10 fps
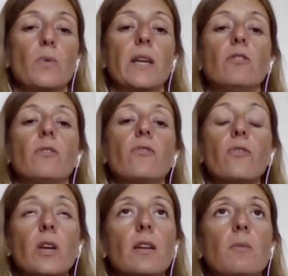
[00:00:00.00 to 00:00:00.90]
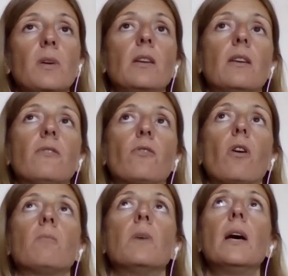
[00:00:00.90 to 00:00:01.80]
We need to free the media
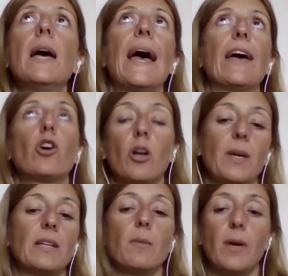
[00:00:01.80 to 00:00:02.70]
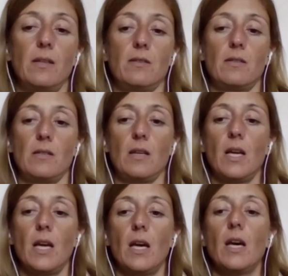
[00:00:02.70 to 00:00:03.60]
from economic dependency.
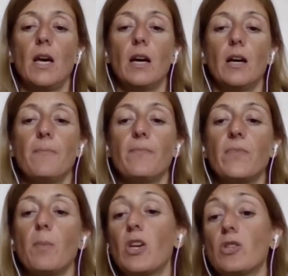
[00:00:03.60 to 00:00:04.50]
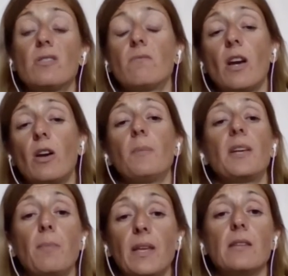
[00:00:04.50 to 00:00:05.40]
Because economic
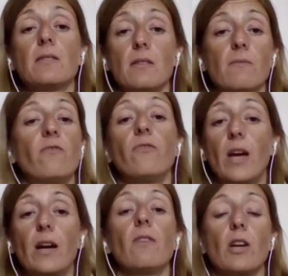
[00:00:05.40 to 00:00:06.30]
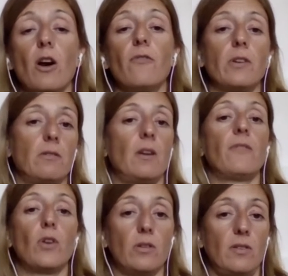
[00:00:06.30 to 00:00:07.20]
dependency very, very often,
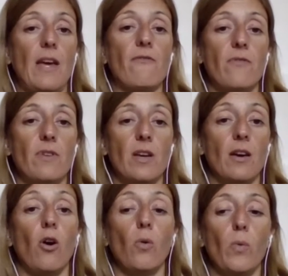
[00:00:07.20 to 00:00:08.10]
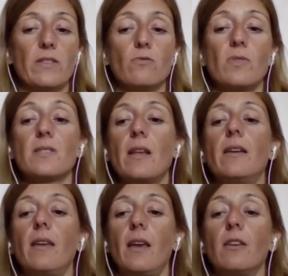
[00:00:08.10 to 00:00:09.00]
if not always,
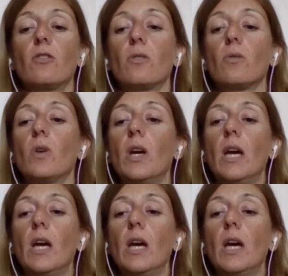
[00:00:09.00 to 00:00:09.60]
translate into